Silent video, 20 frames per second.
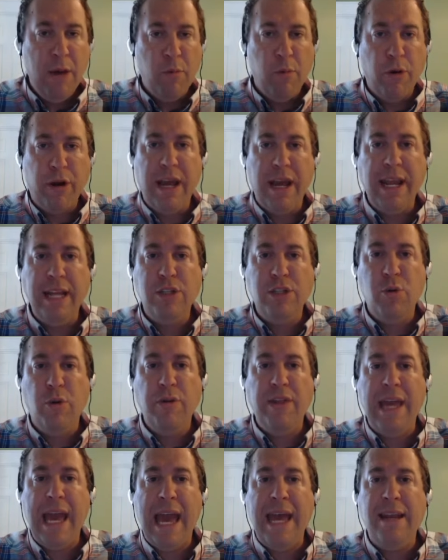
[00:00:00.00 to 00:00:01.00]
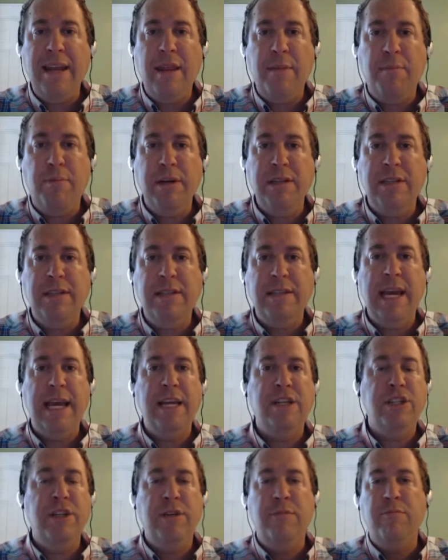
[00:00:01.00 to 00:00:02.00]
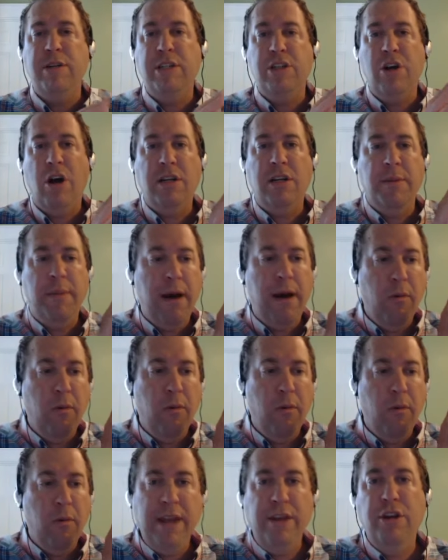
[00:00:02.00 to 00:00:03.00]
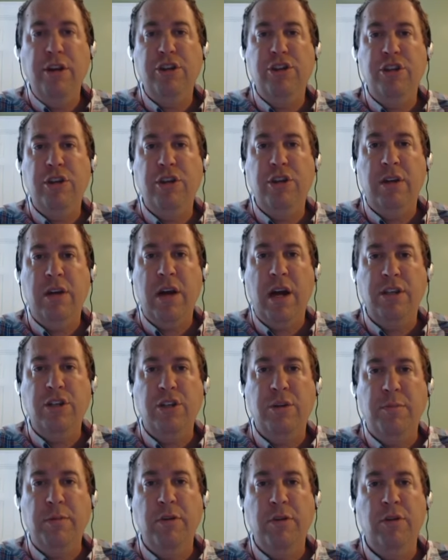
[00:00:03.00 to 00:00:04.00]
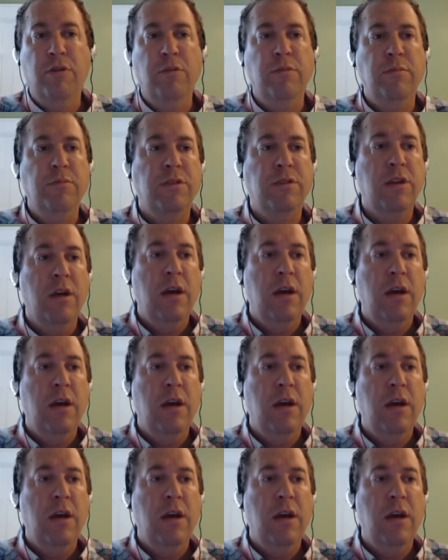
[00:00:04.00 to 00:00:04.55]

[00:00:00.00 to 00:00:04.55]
We're getting toward the end of the presentation. We talked about when you should cut your blooms,